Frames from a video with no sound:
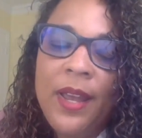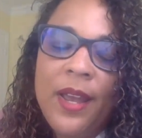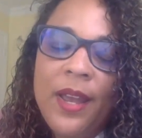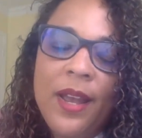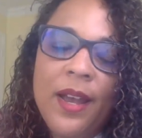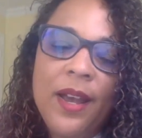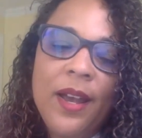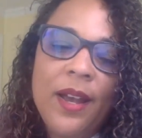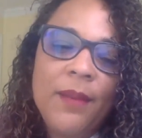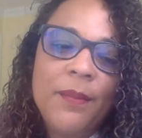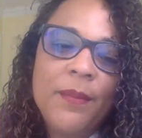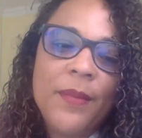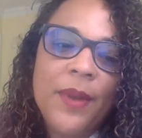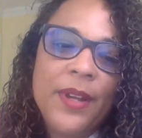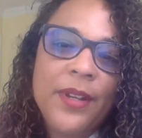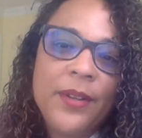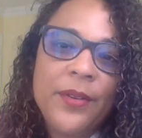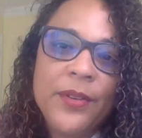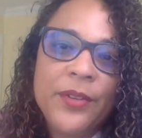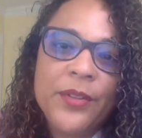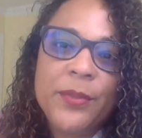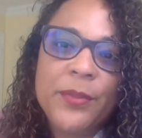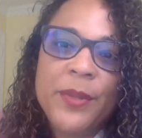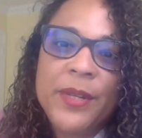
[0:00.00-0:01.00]
I know
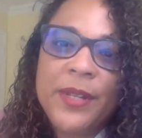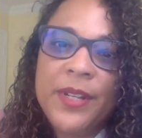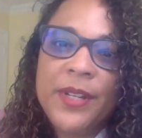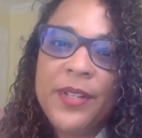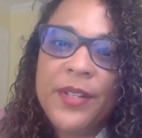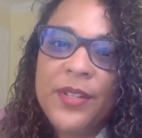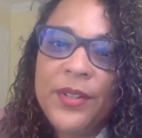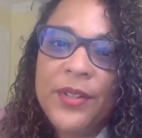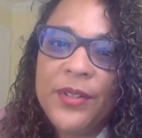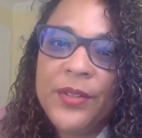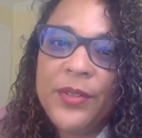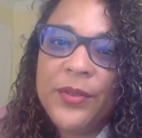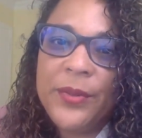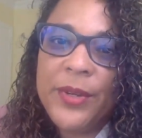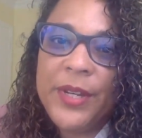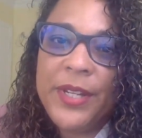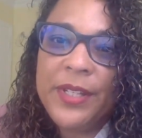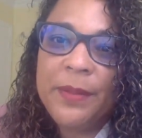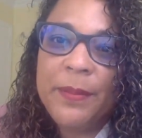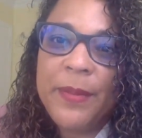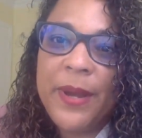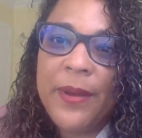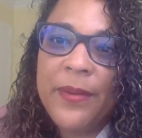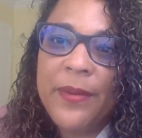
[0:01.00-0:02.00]
there's been concerns
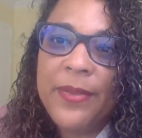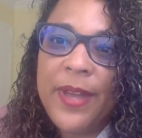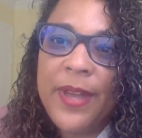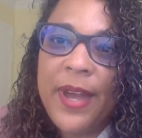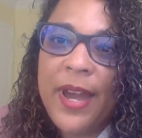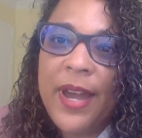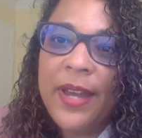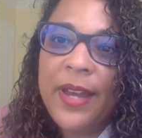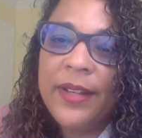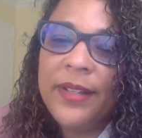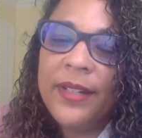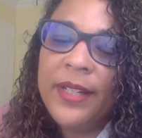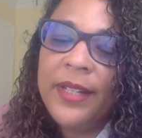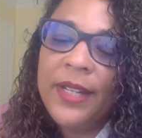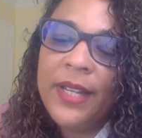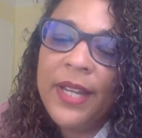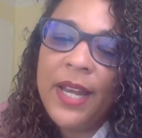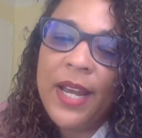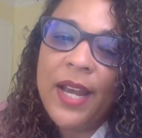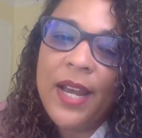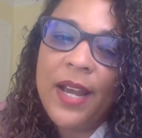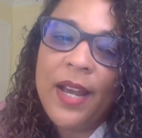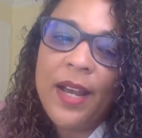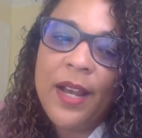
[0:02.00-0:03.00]
raised about that
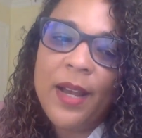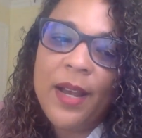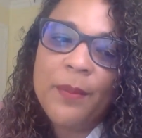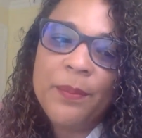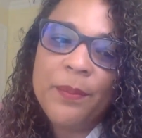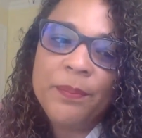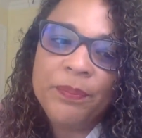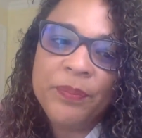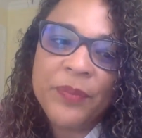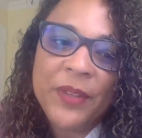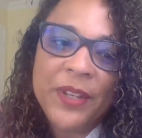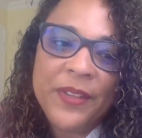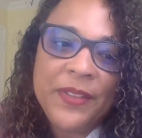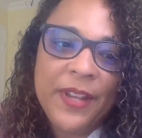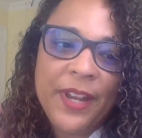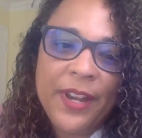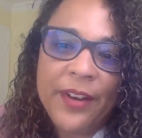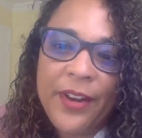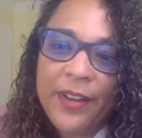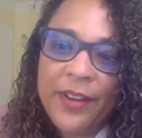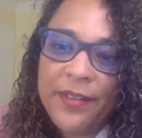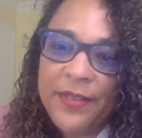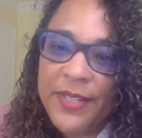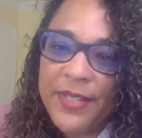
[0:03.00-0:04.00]
in the
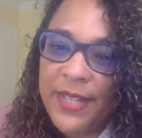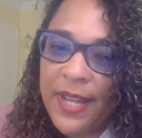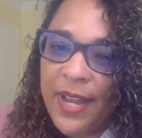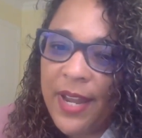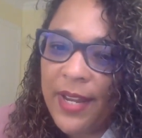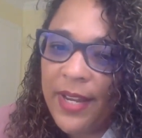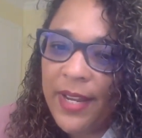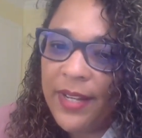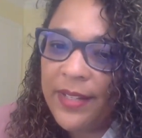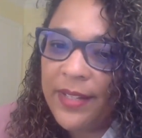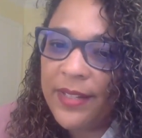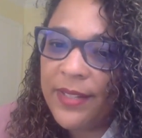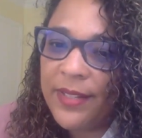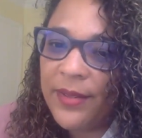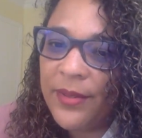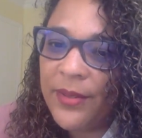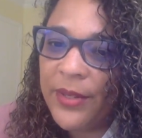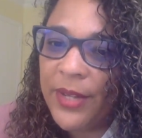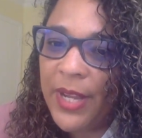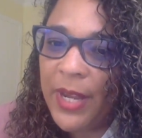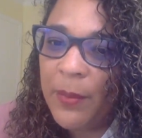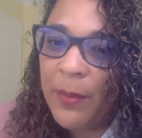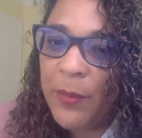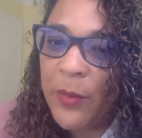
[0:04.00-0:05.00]
area of science. So
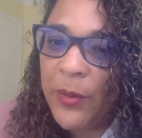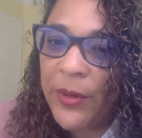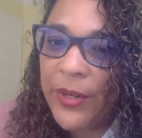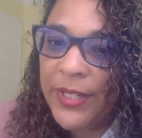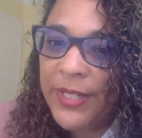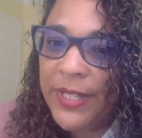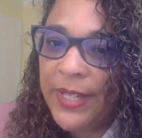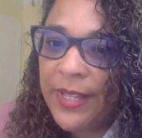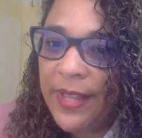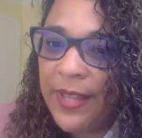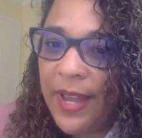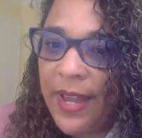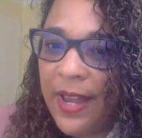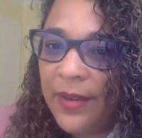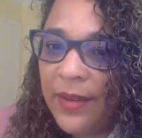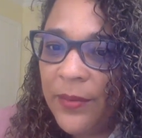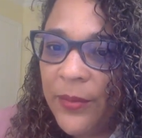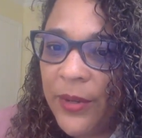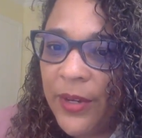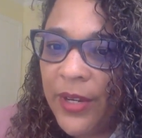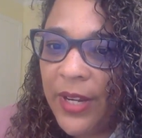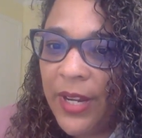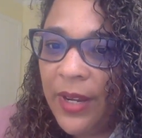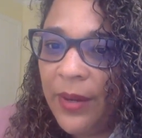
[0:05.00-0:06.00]
looking more into that and
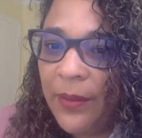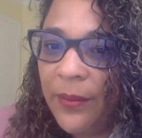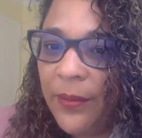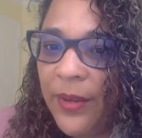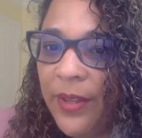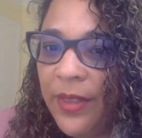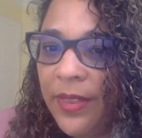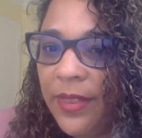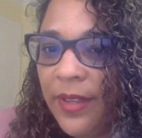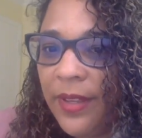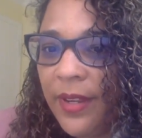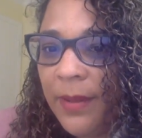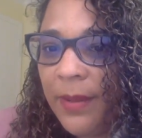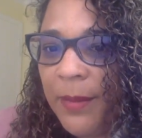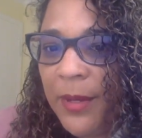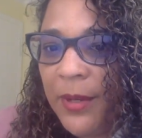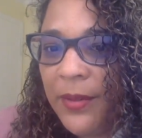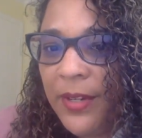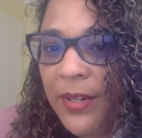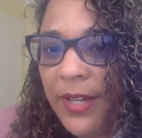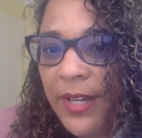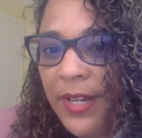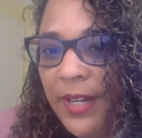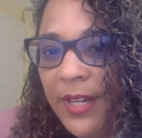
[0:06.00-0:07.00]
working with the
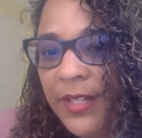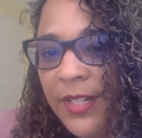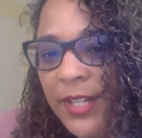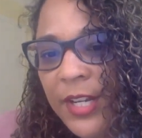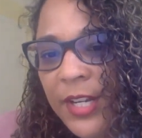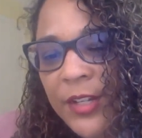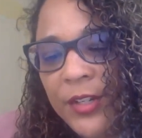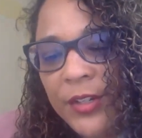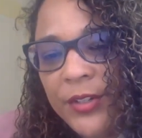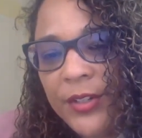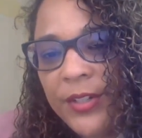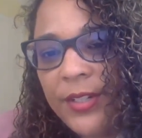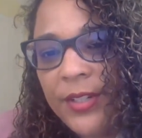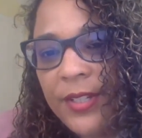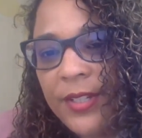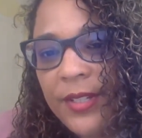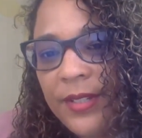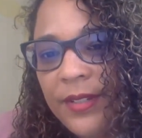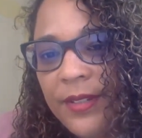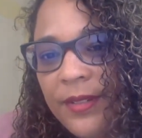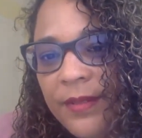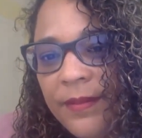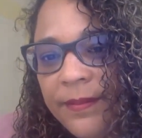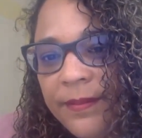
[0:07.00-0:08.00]
community and
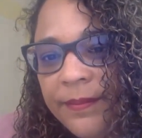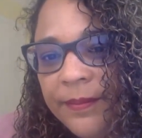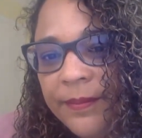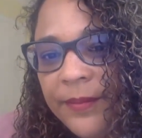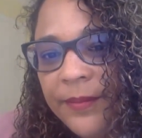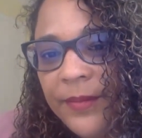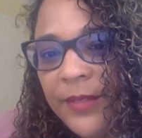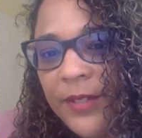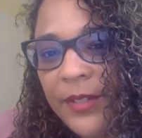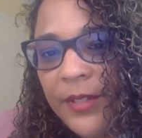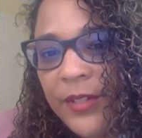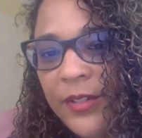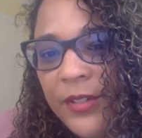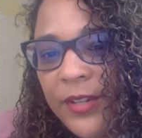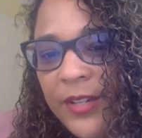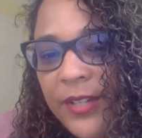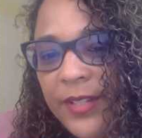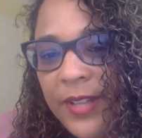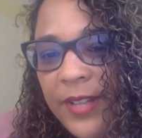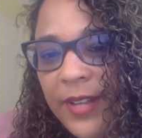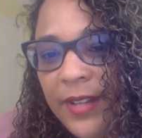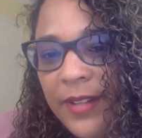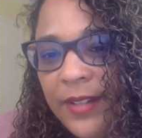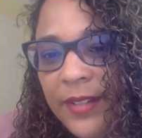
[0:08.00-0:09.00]
teachers to address
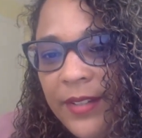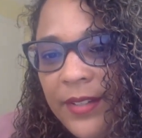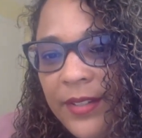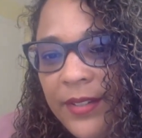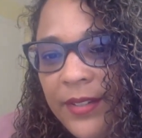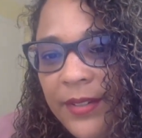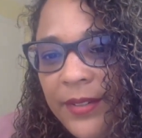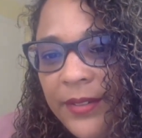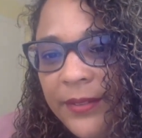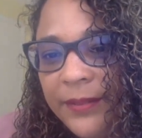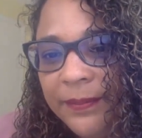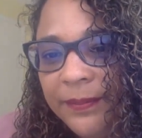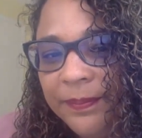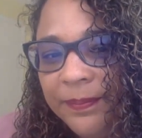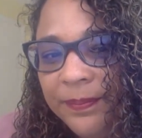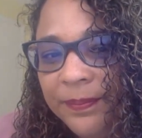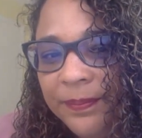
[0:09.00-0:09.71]
that concern.